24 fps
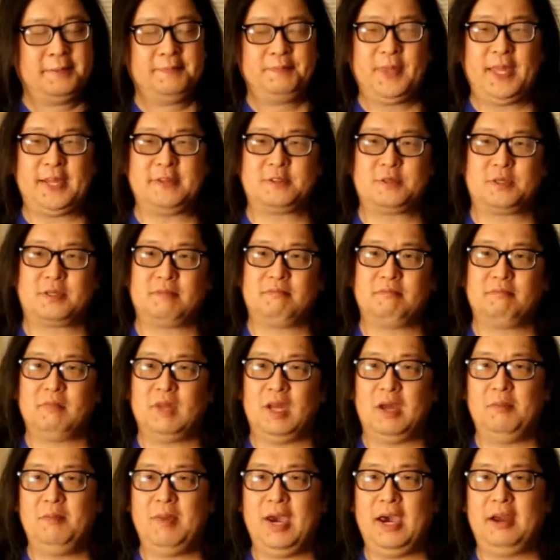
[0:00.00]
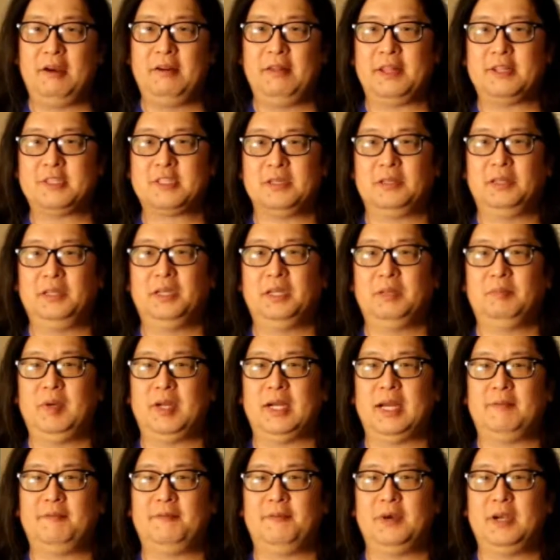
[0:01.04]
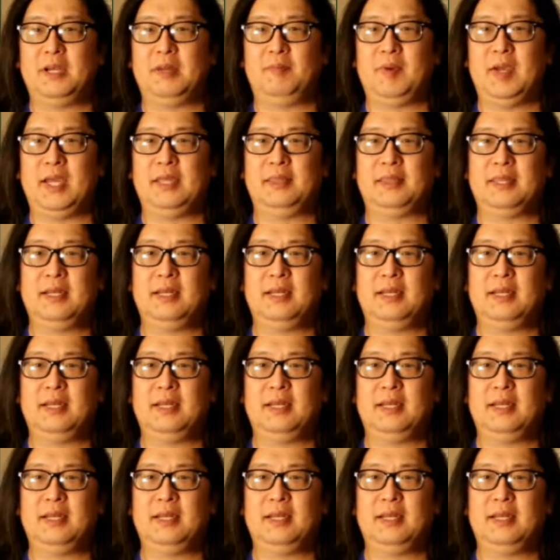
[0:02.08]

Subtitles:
that's a matter that's a little bit up for debate.